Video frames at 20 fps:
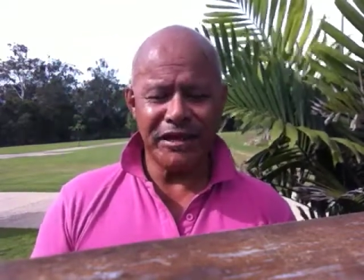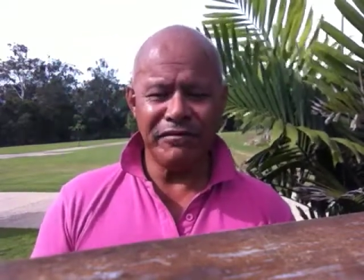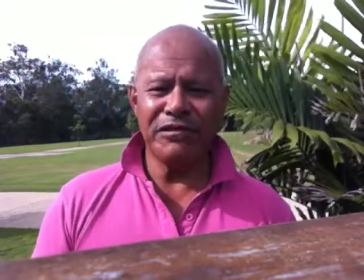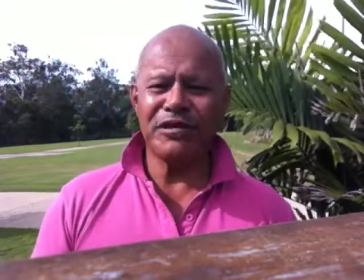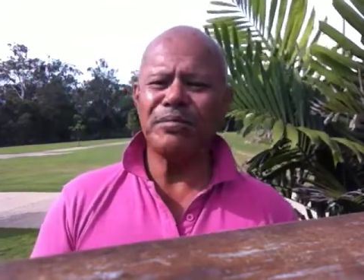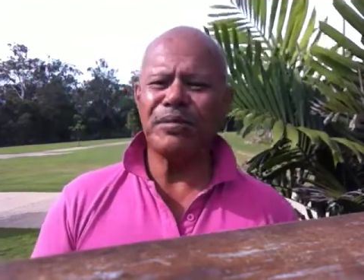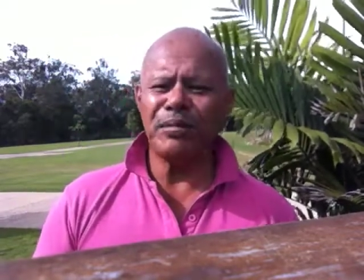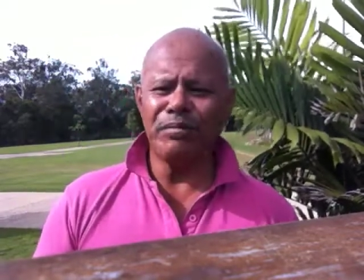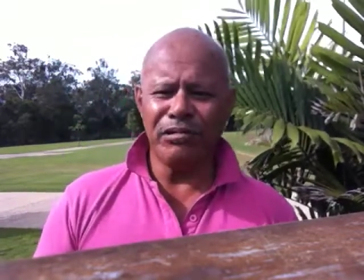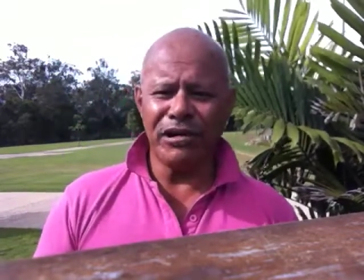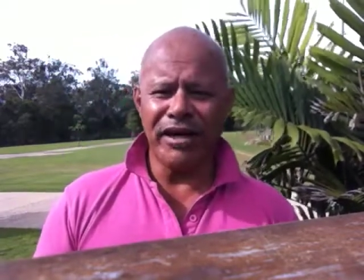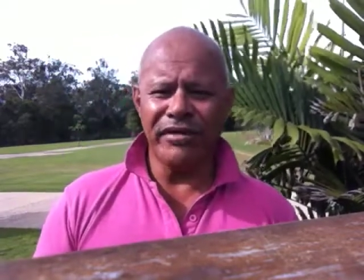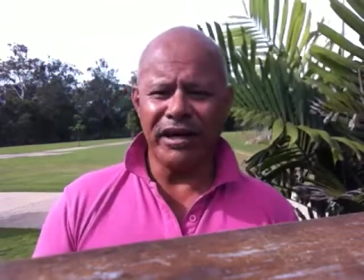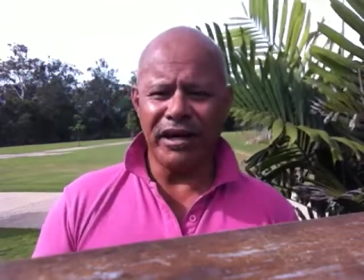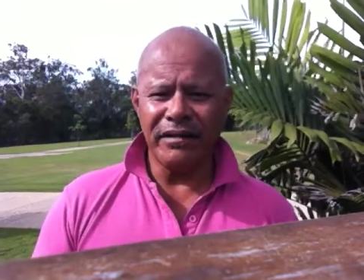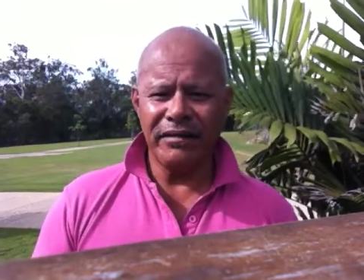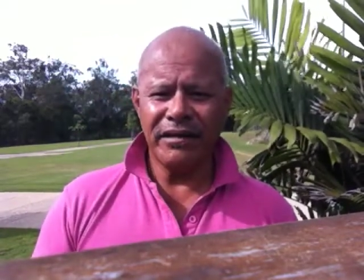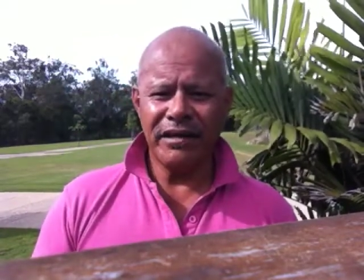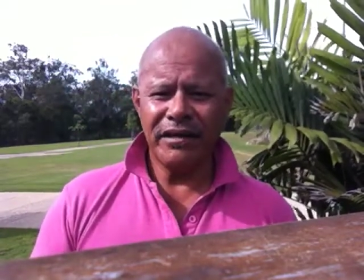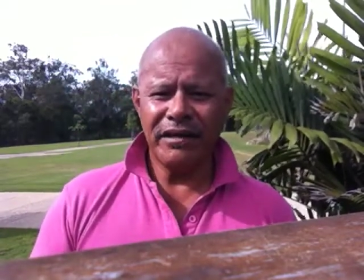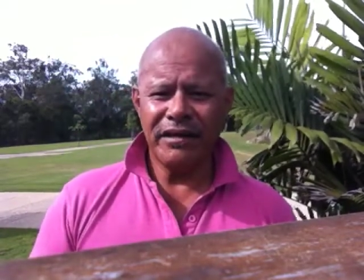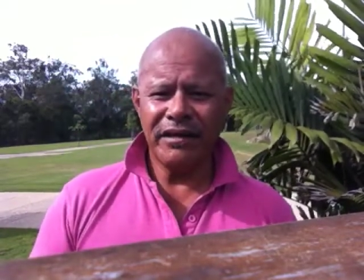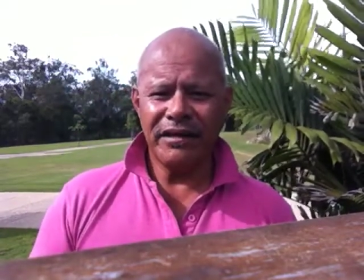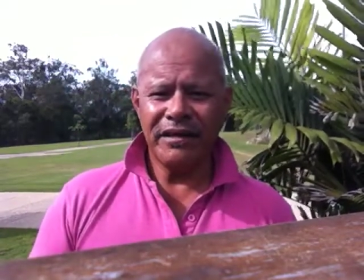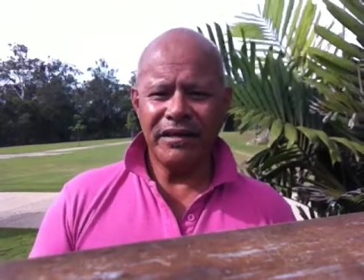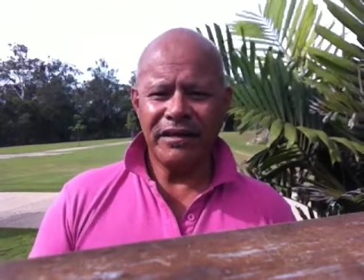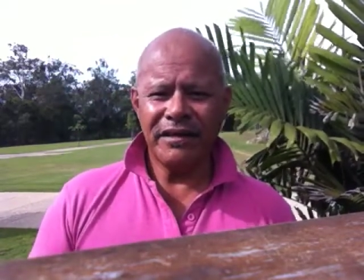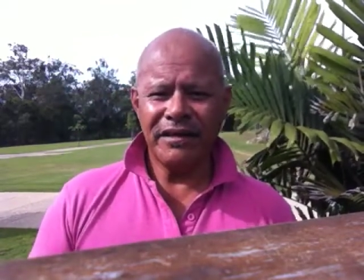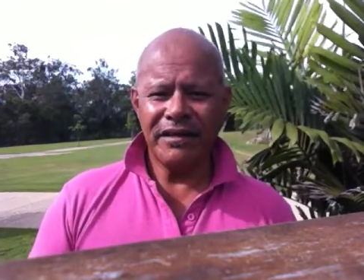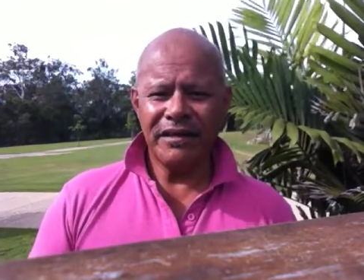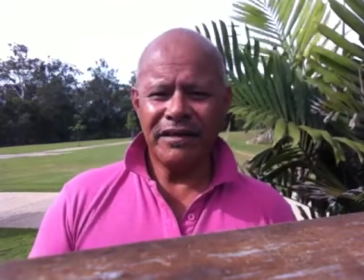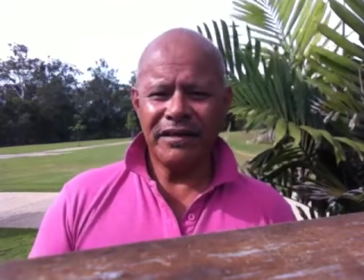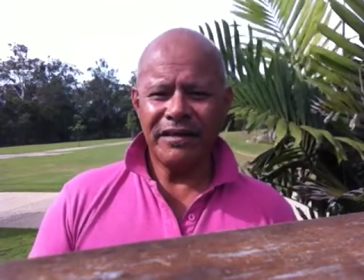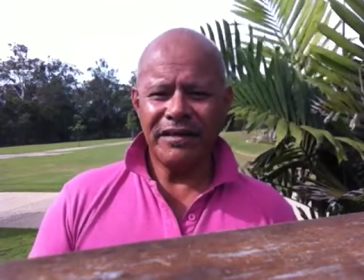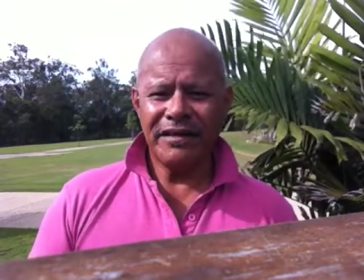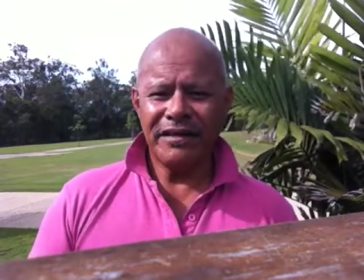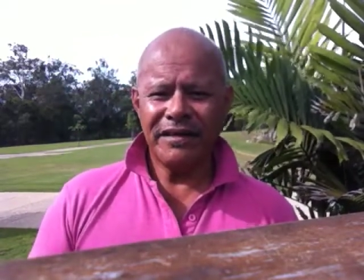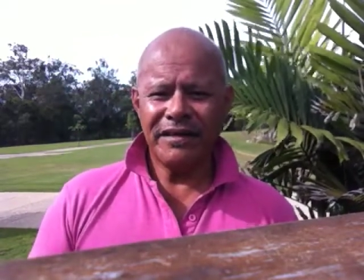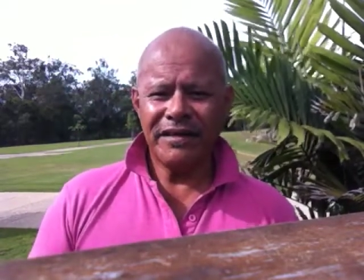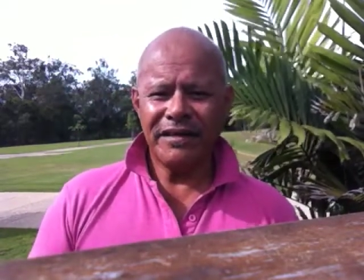That was my brother.
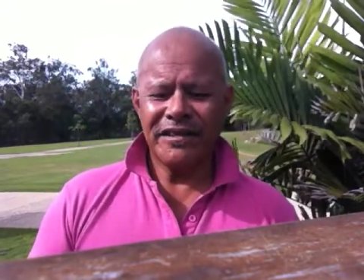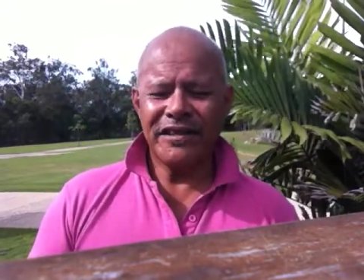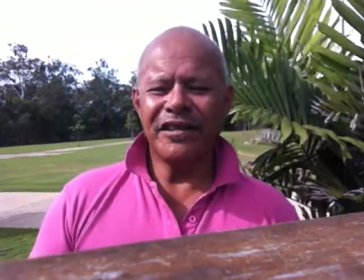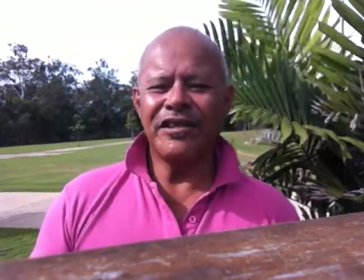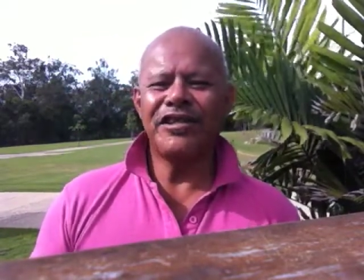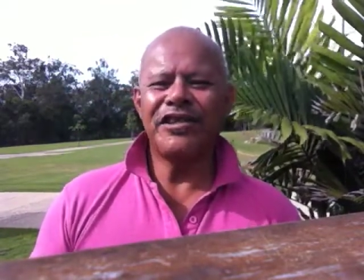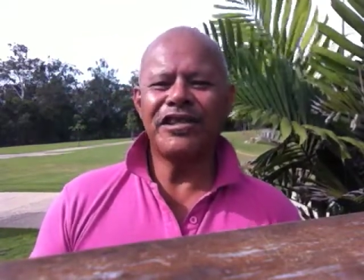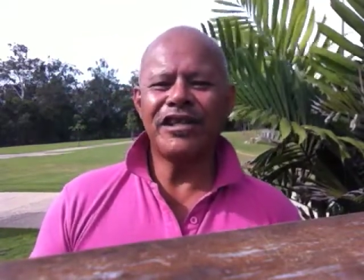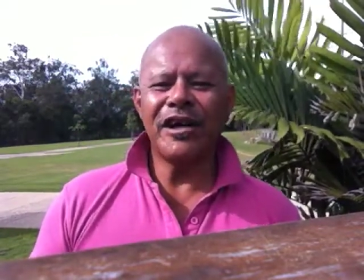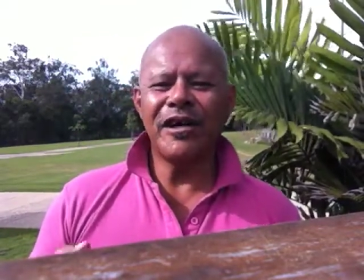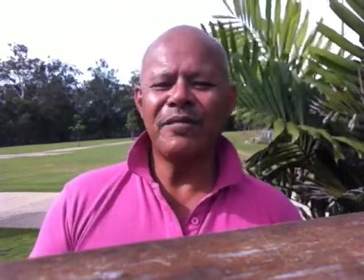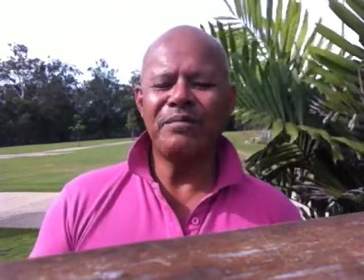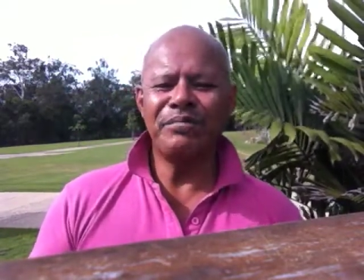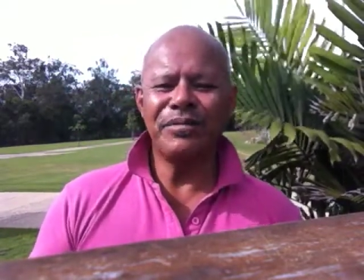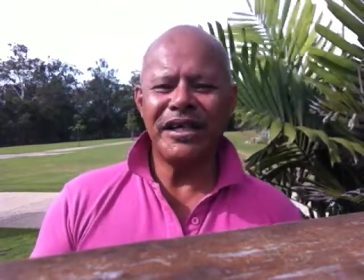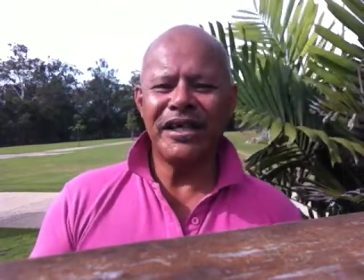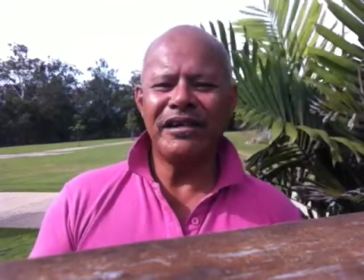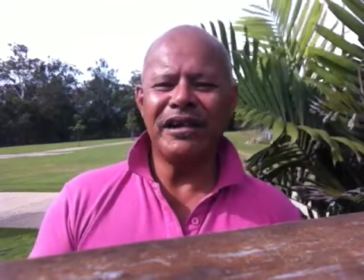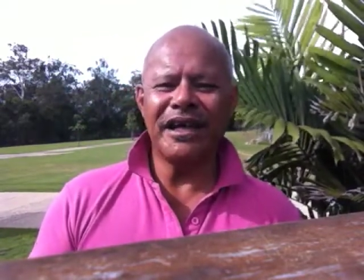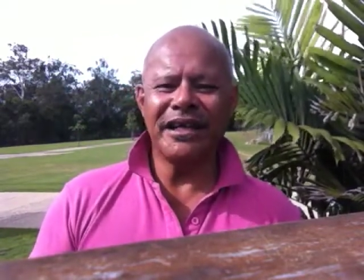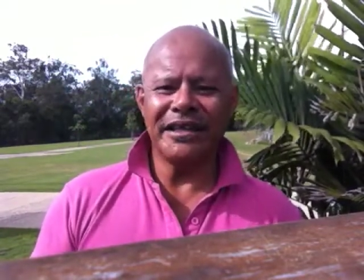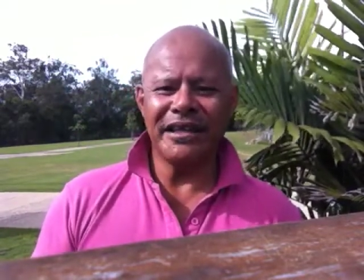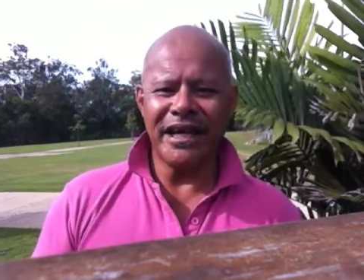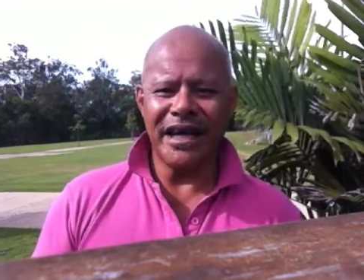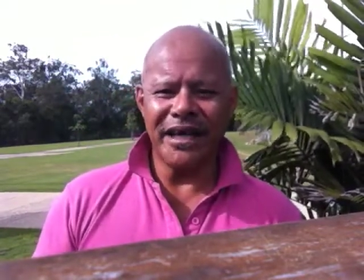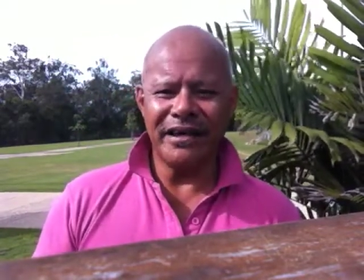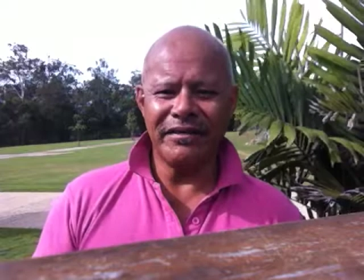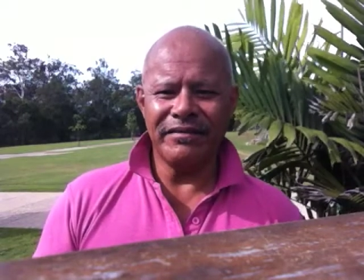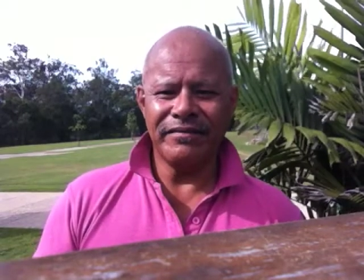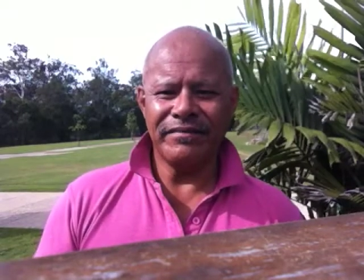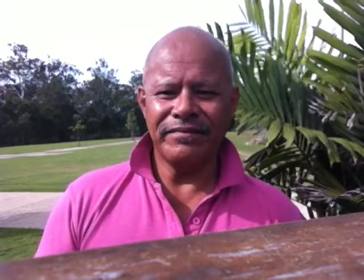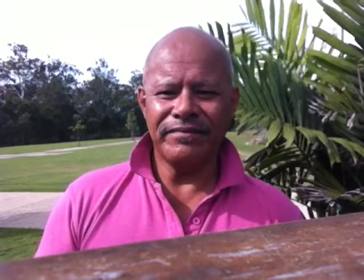So don't be like that.